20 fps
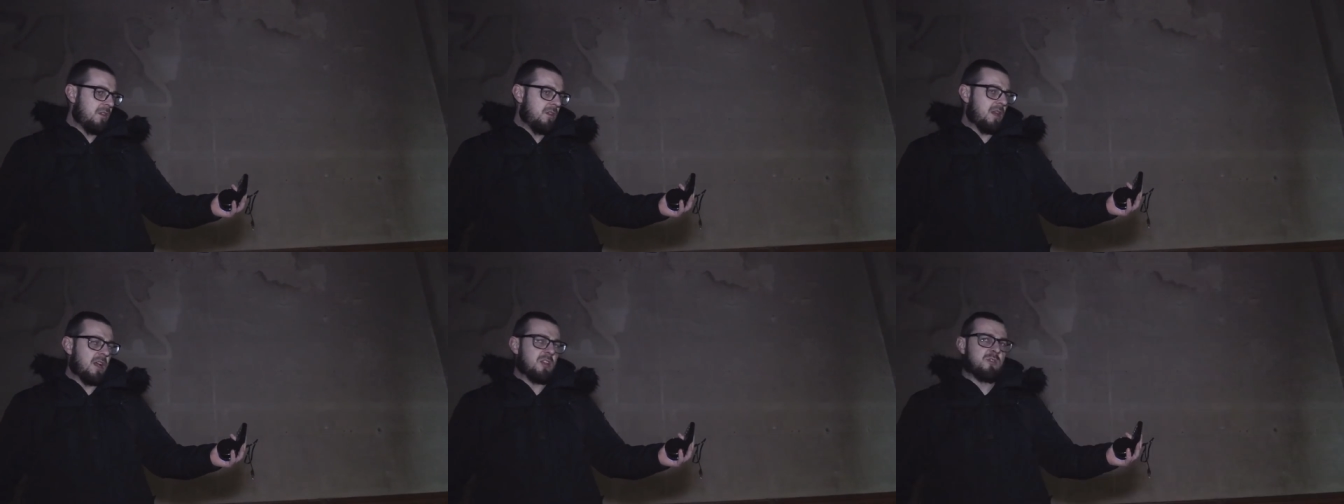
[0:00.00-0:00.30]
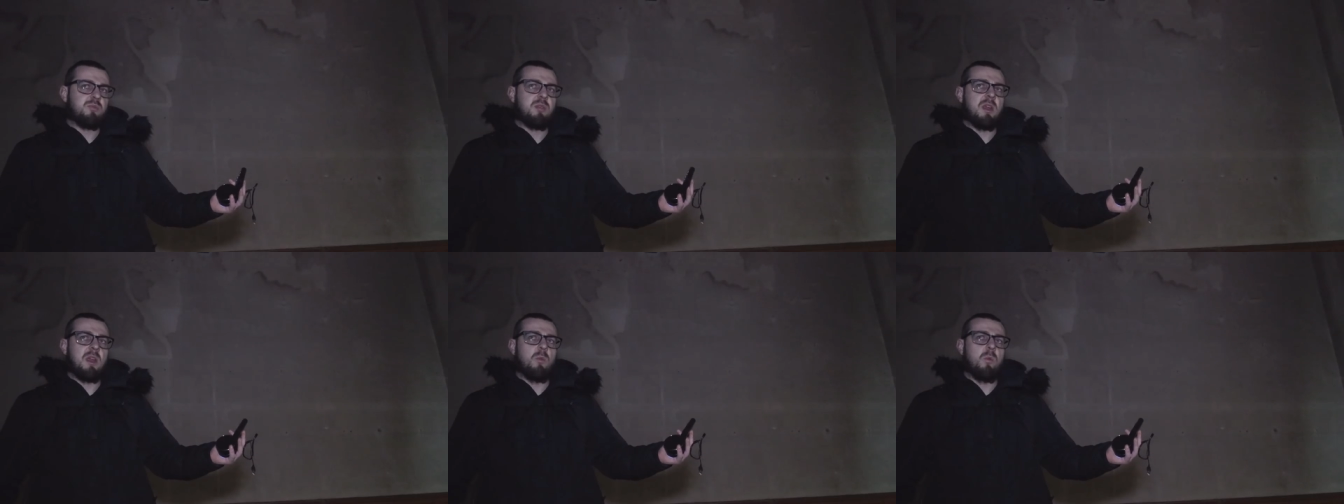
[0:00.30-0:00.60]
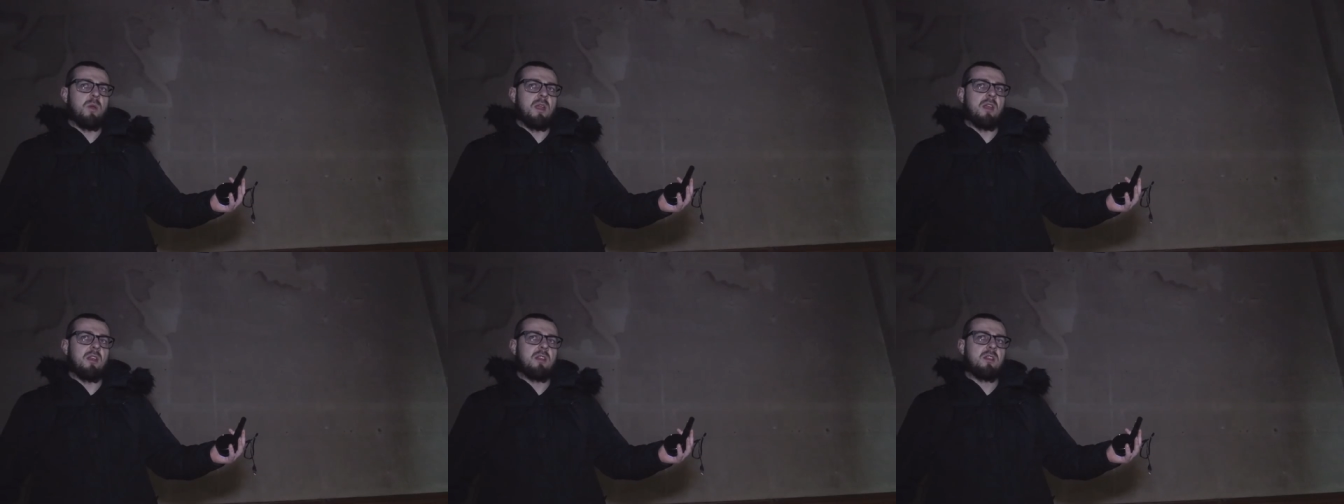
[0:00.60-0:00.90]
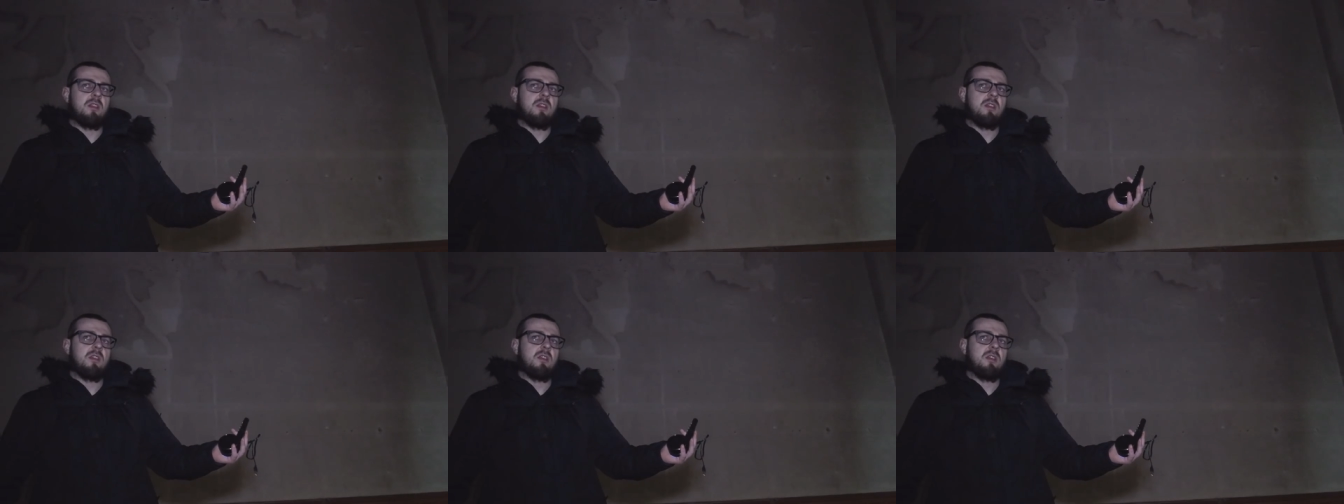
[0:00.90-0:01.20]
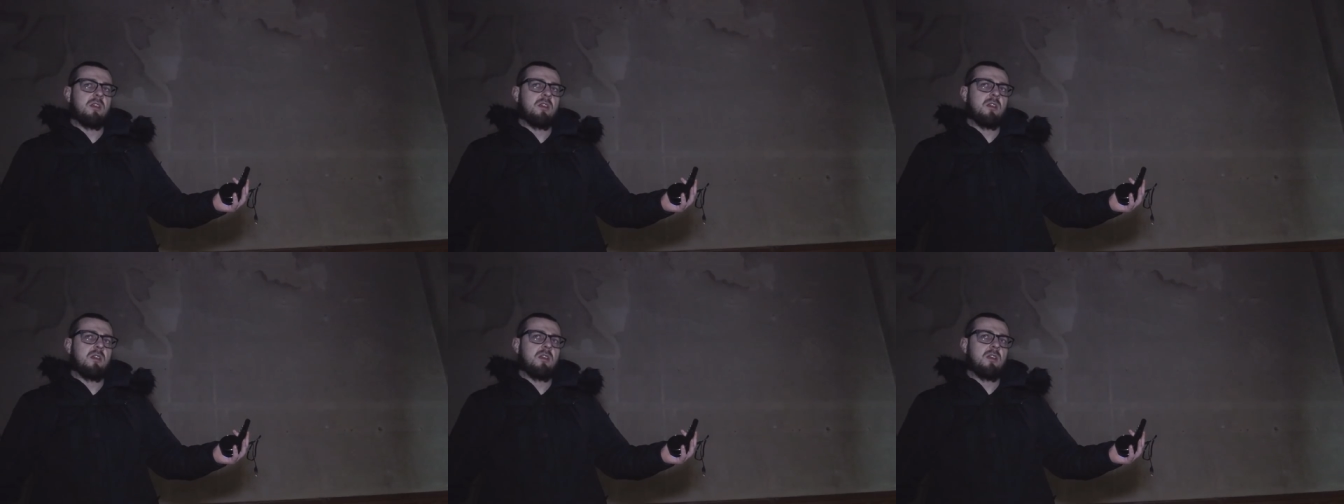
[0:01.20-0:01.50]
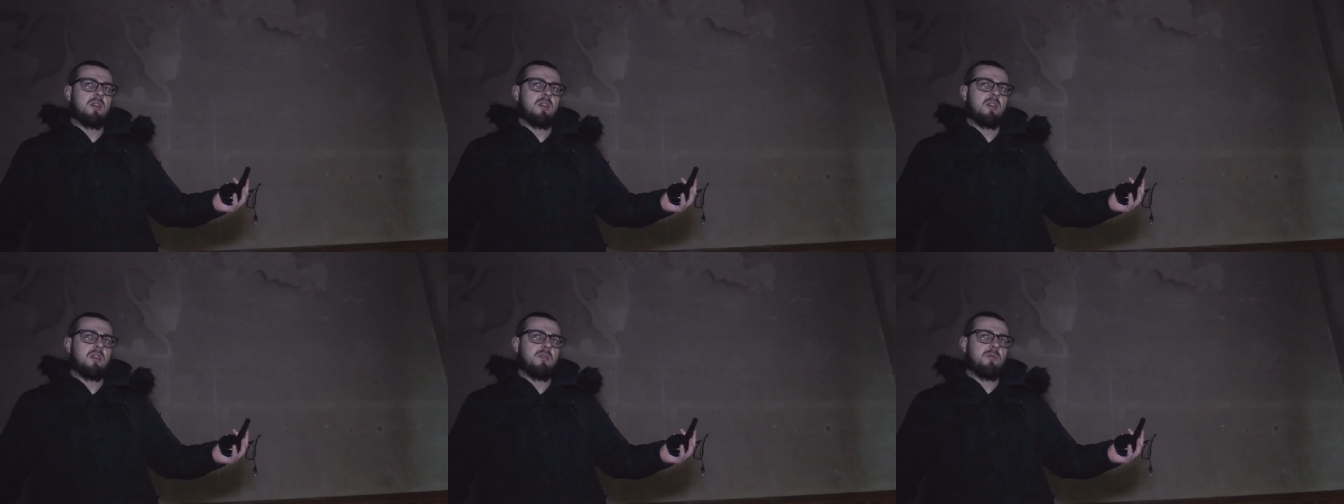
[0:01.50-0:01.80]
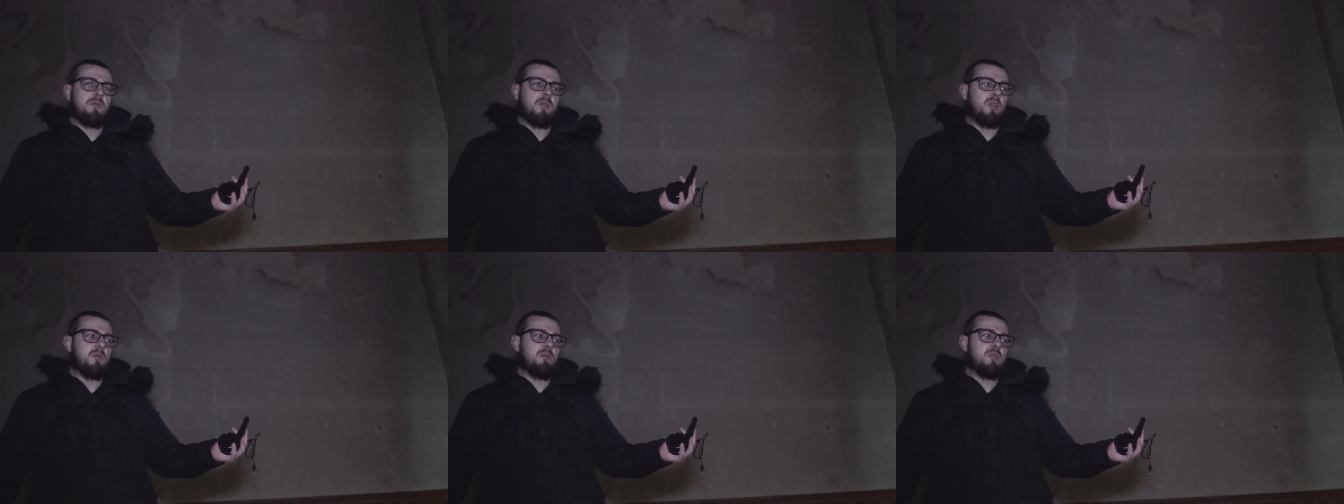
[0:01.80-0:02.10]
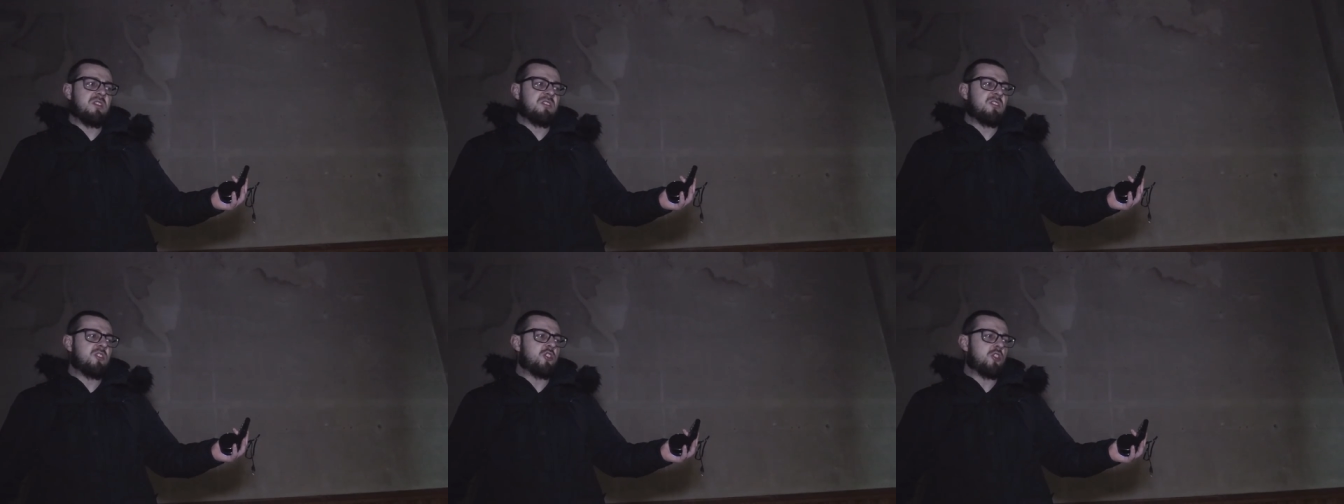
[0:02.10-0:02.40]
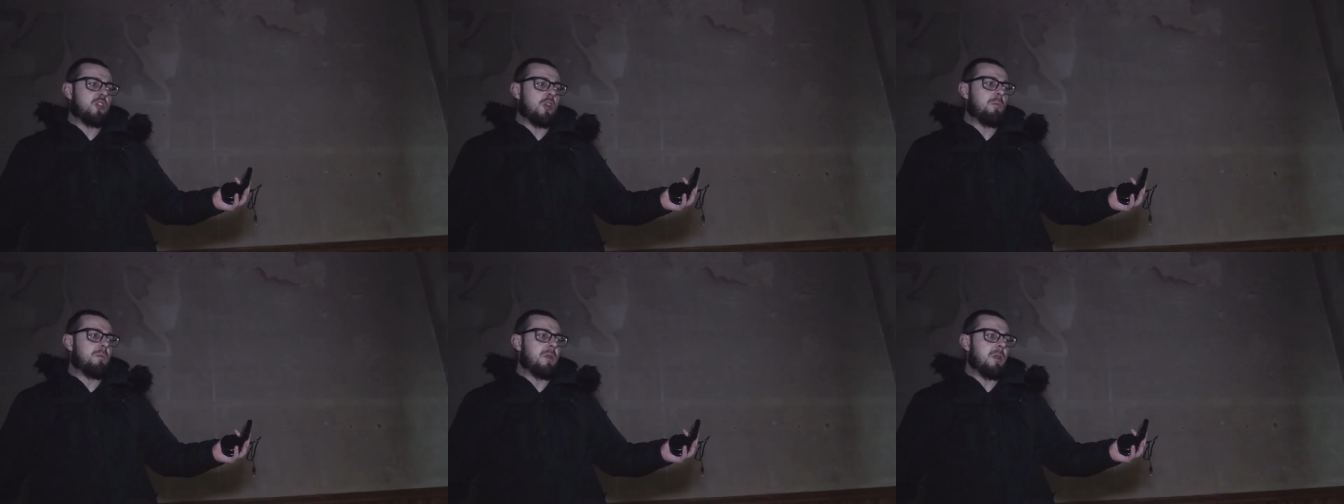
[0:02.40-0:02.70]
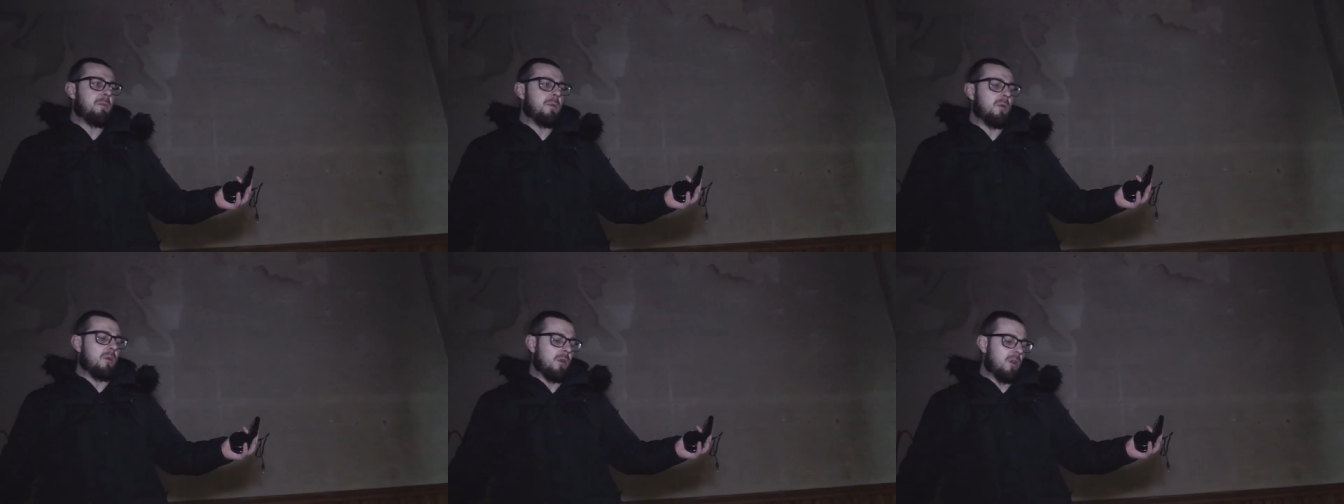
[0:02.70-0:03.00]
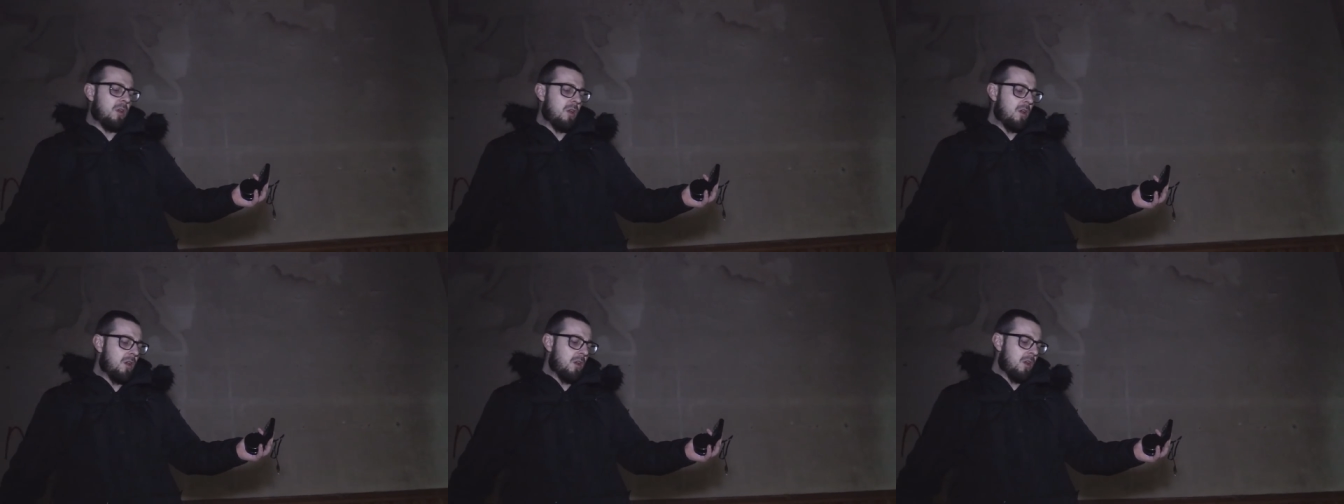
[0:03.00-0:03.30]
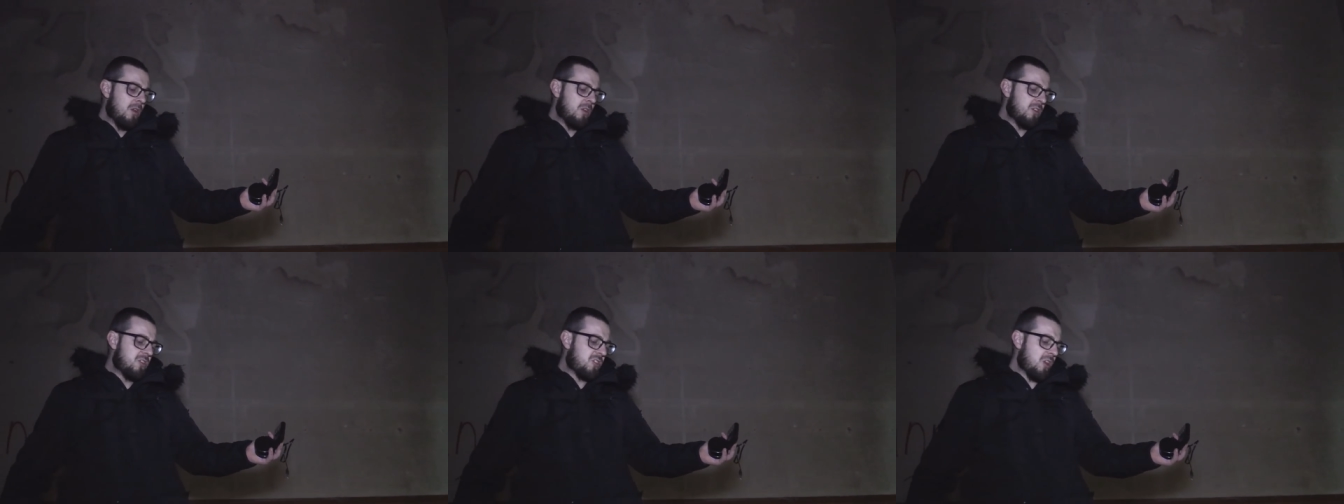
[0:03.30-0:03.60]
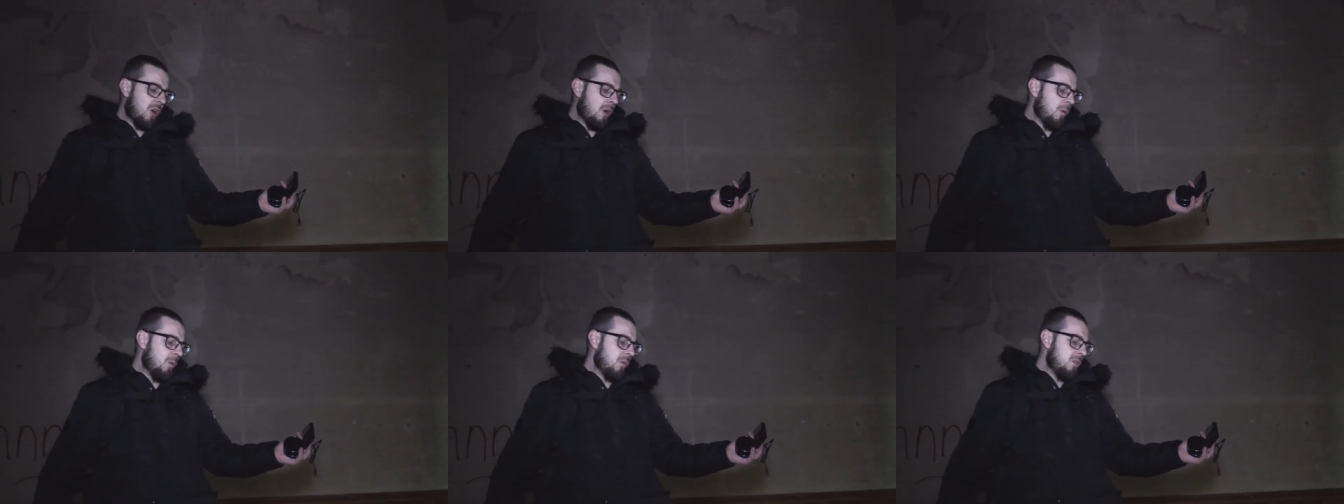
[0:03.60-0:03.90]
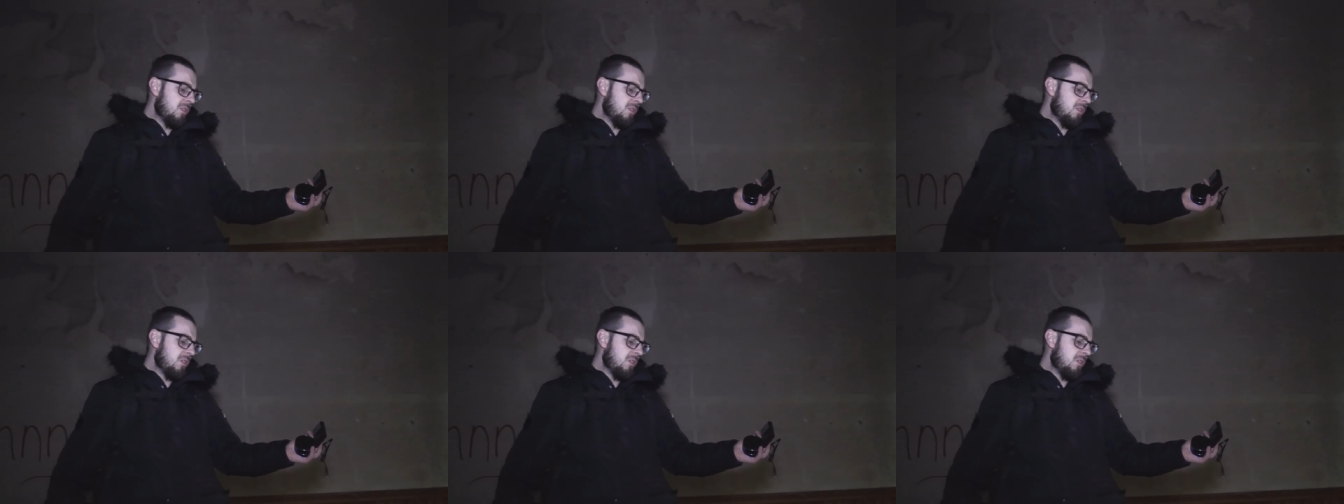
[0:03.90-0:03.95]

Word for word: That's pretty weird. For the reason, shoot people. So,